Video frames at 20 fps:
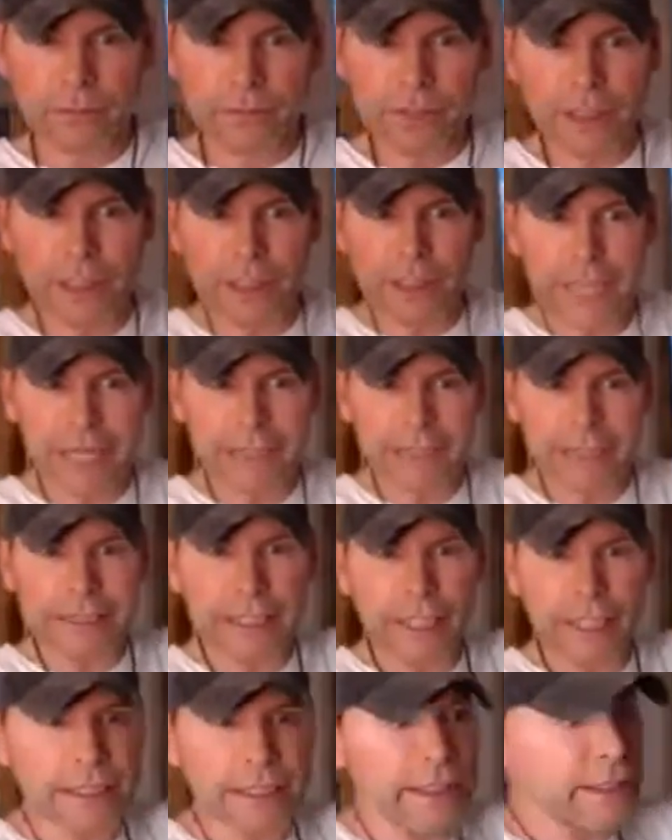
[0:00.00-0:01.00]
Now I'm
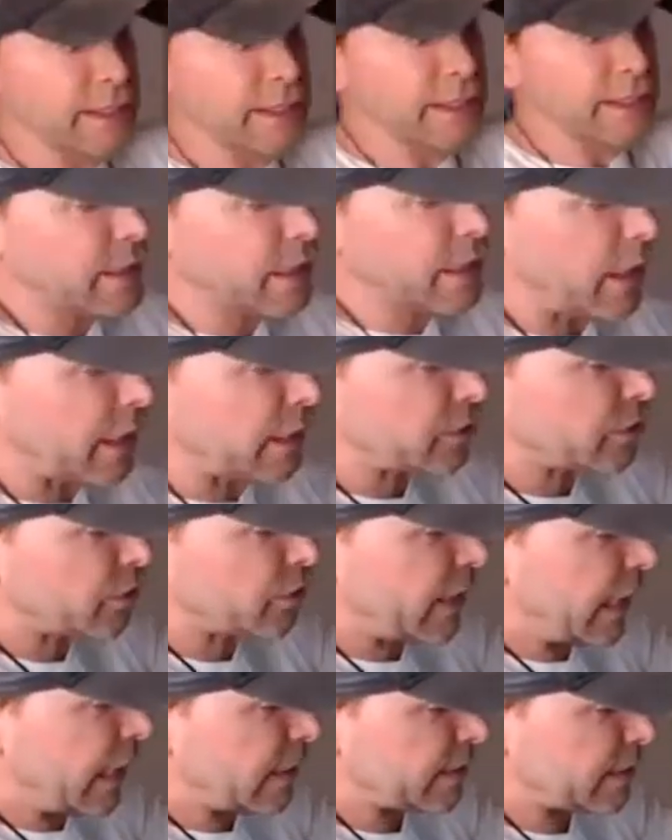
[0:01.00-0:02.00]
starting to see the
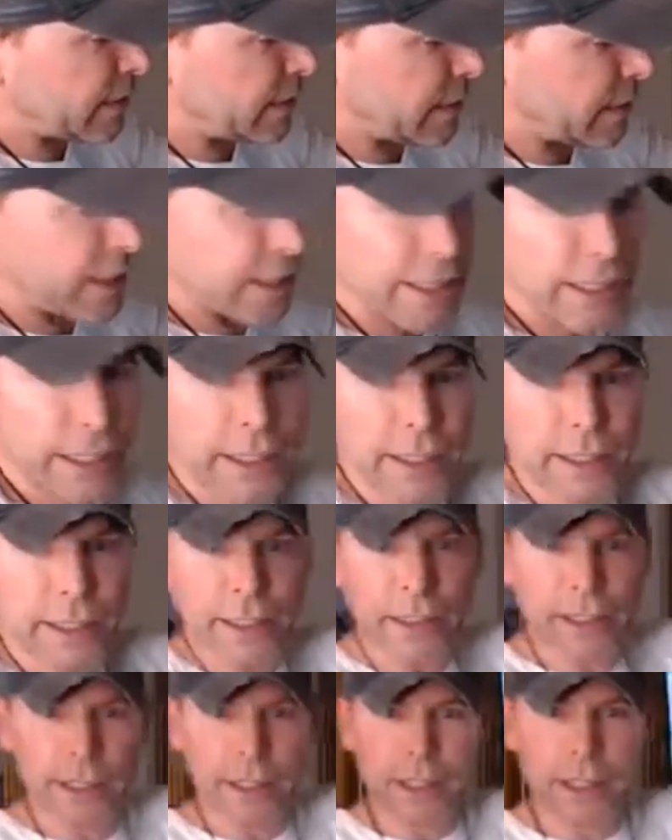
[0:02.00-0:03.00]
contrast in here,
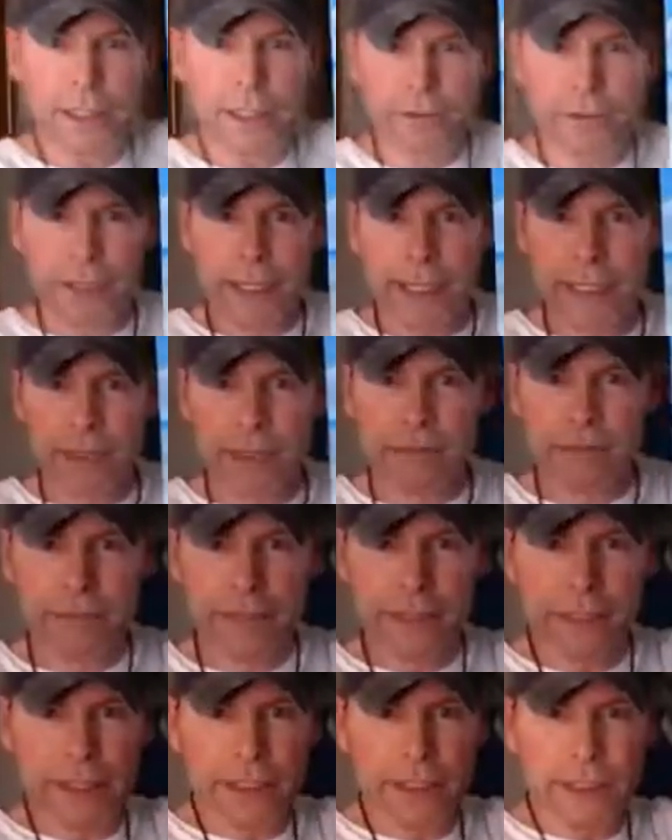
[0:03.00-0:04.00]
right?
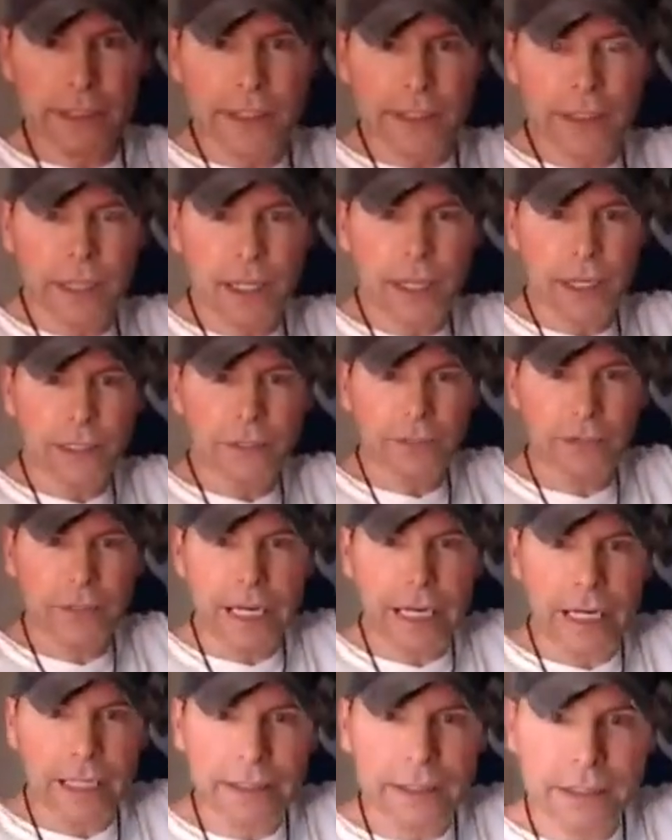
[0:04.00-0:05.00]
Starting to see the
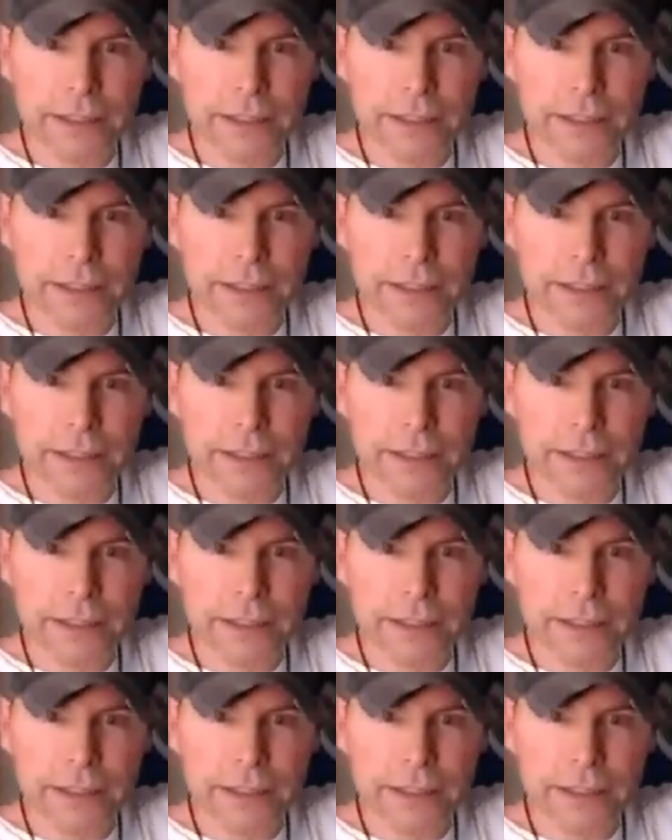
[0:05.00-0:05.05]
contrast